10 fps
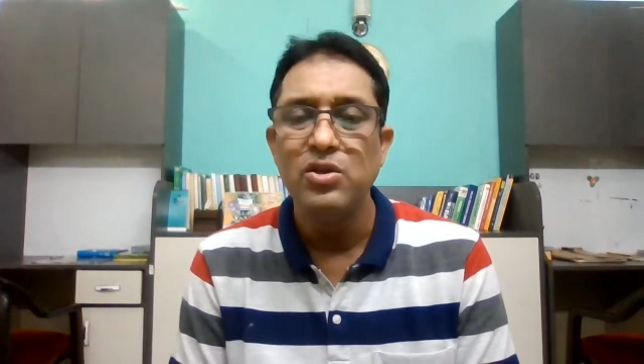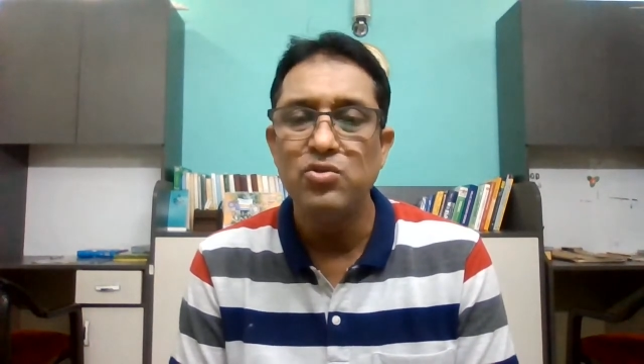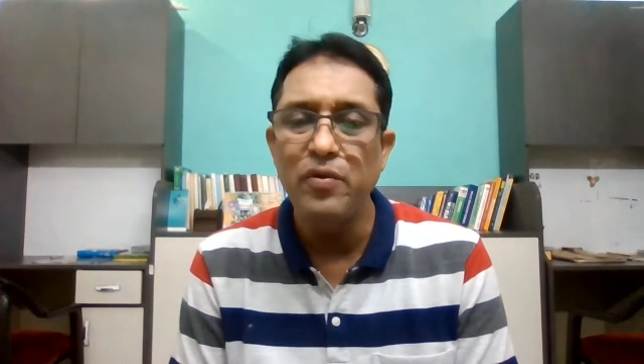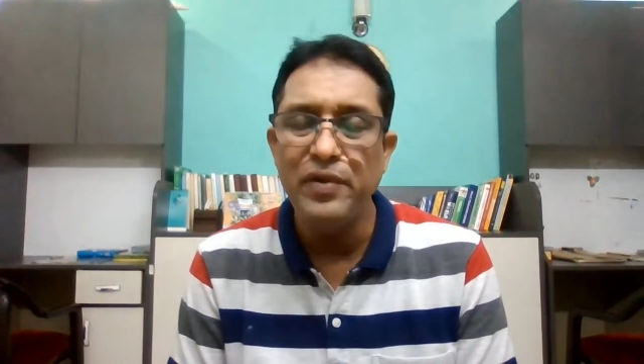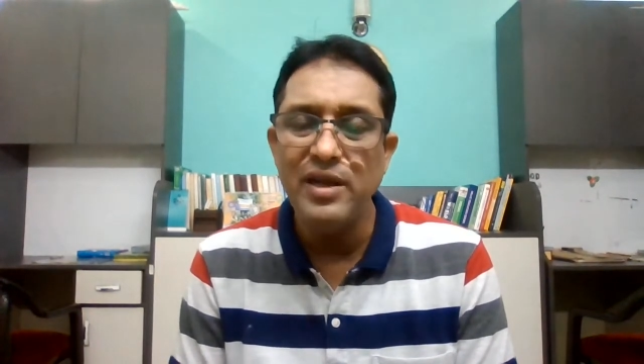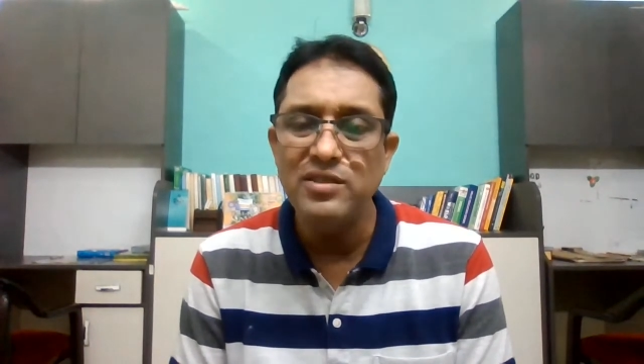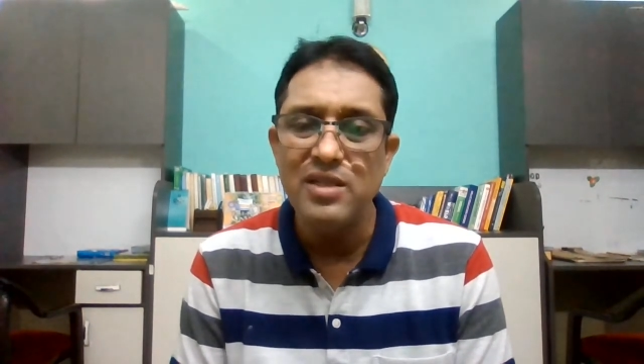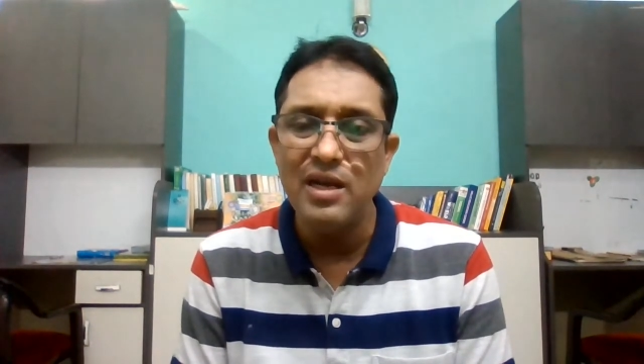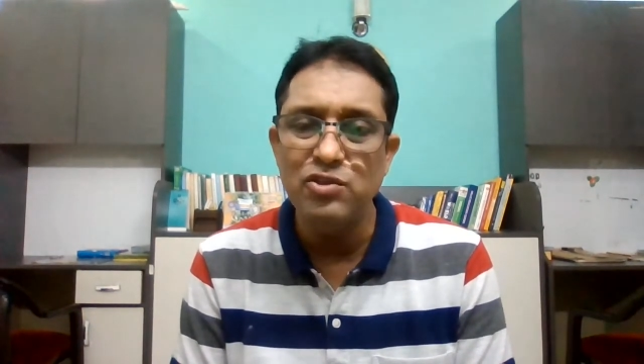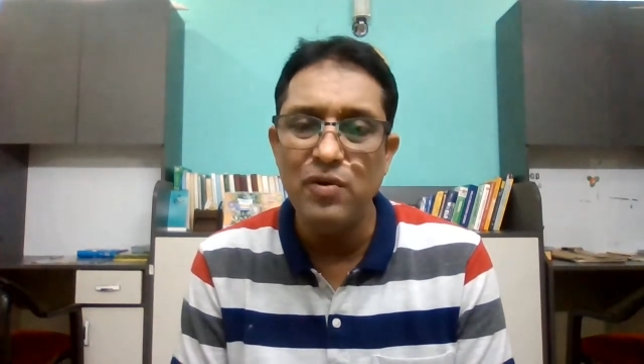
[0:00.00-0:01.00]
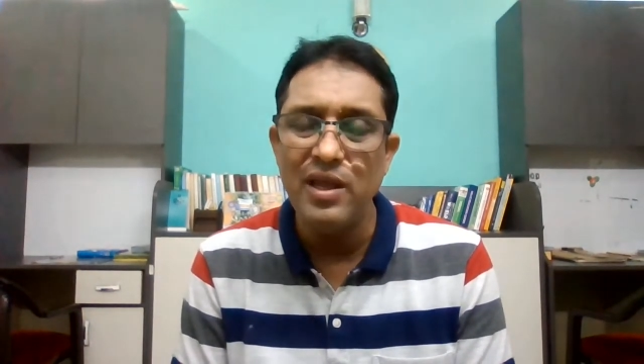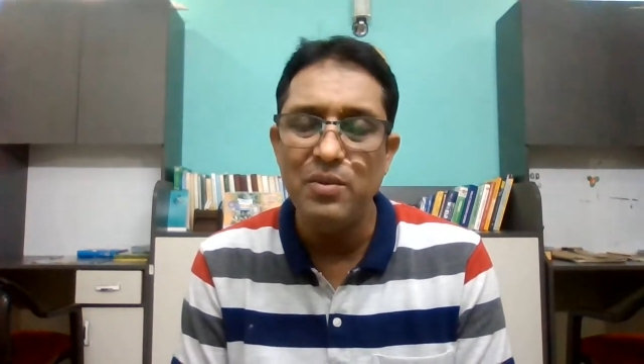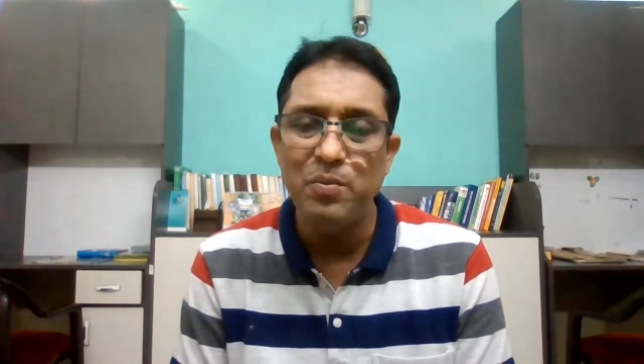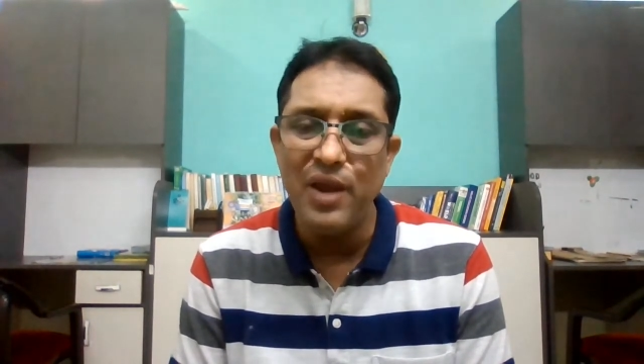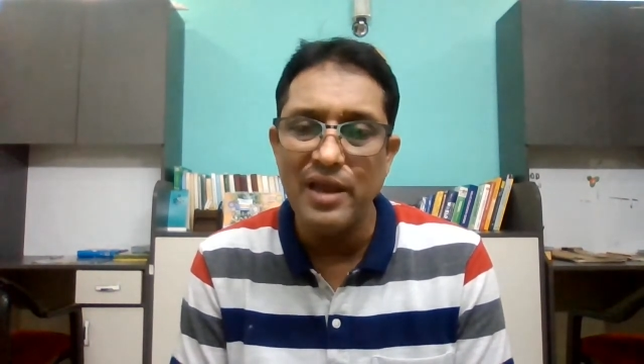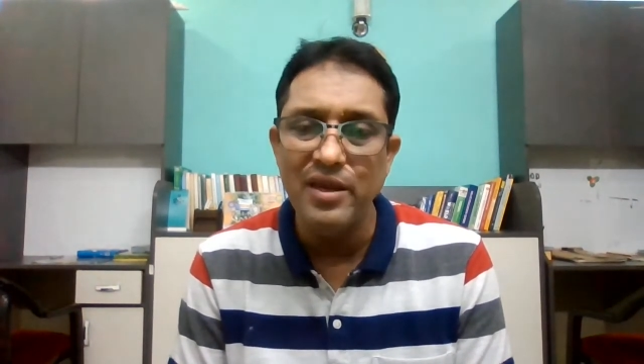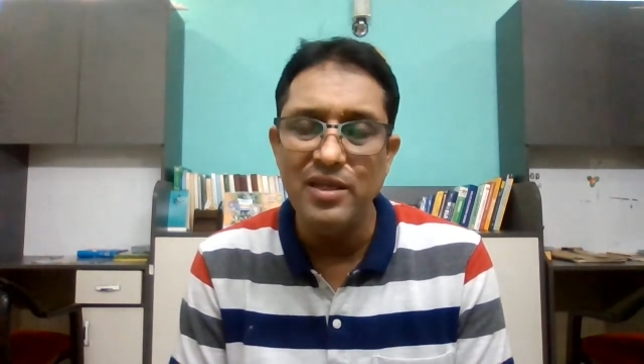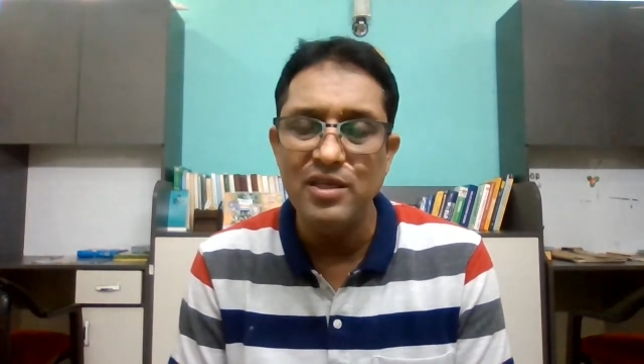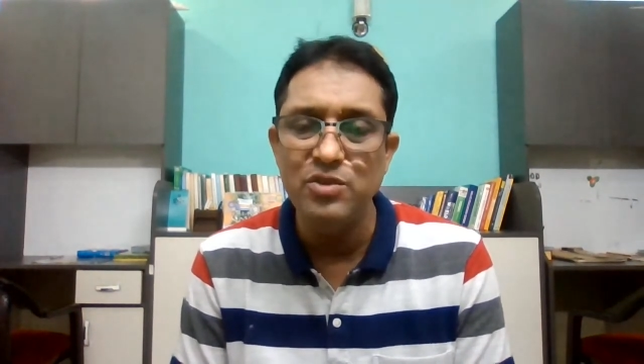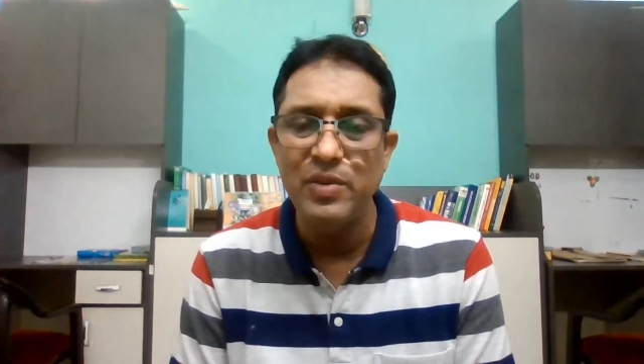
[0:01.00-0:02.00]
So friends, that's why planning
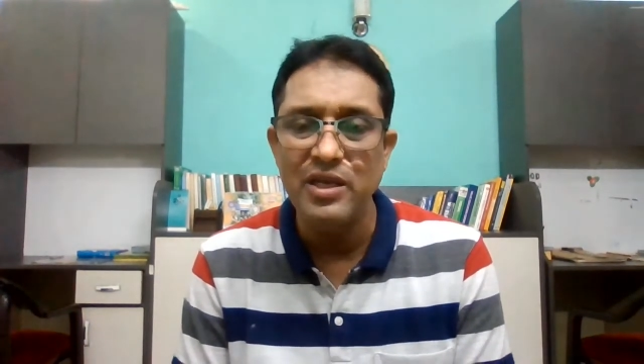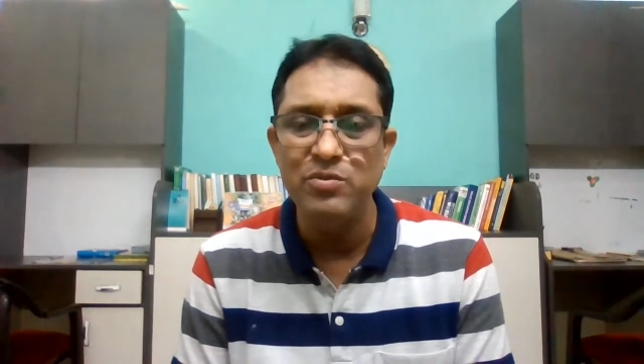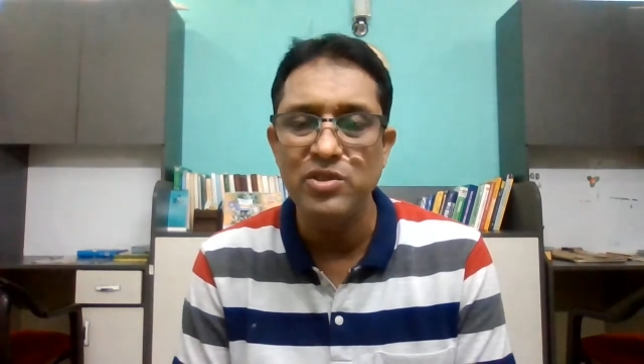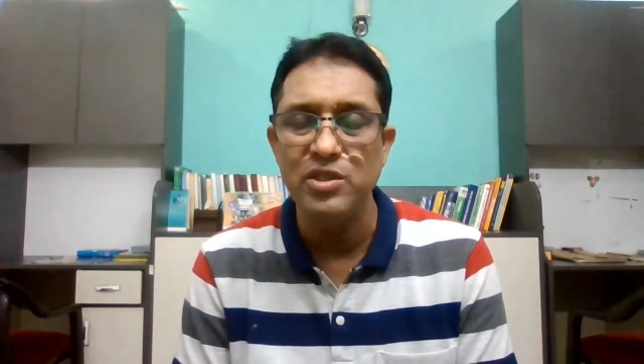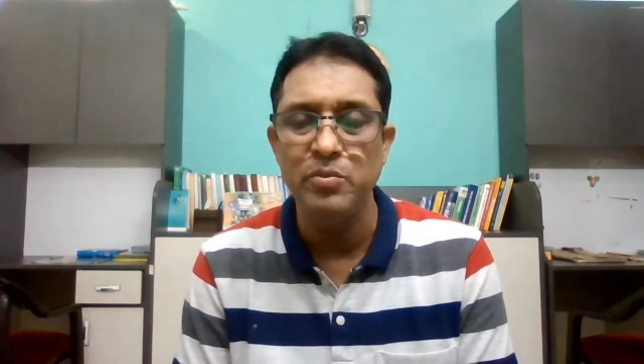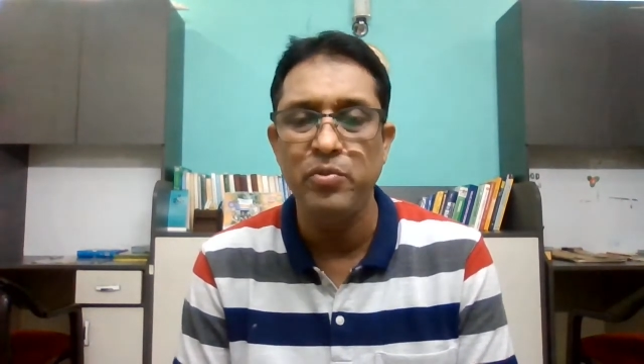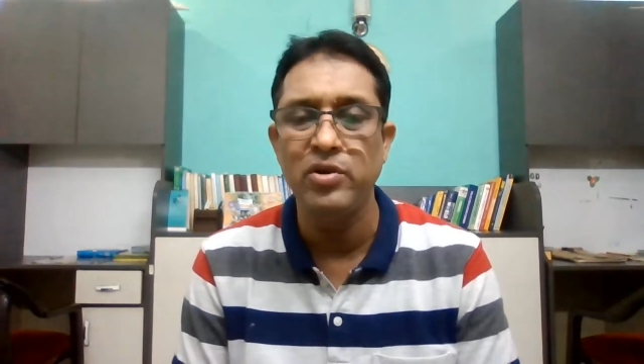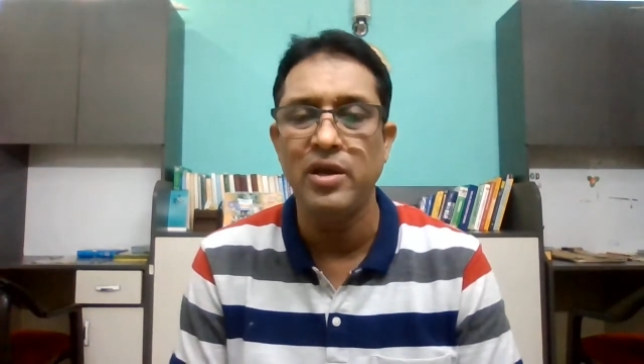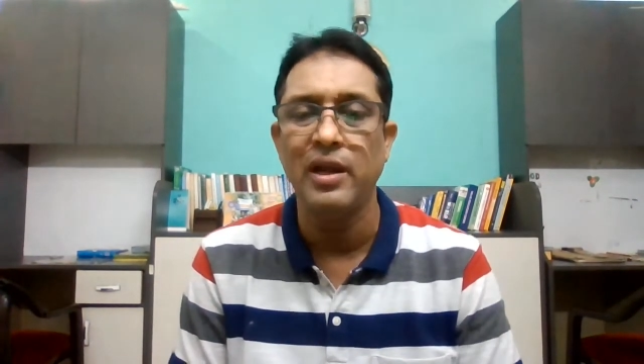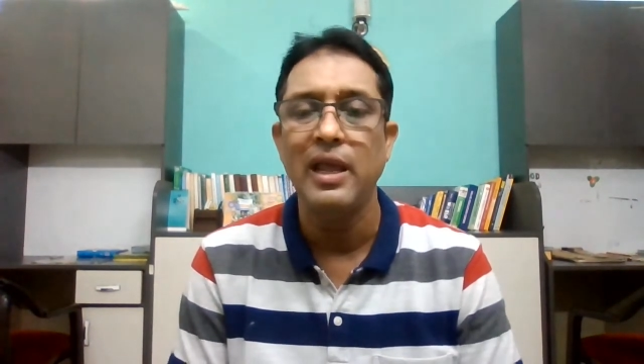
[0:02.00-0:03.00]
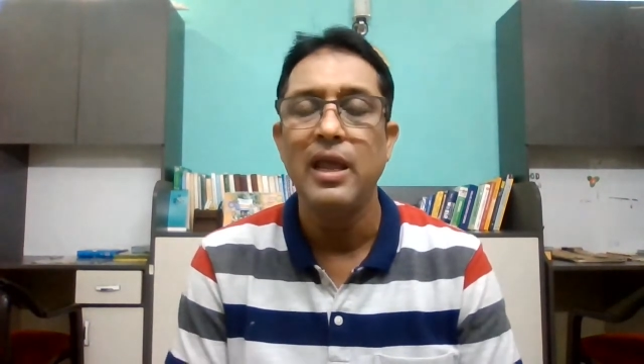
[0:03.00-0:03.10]
is very much important.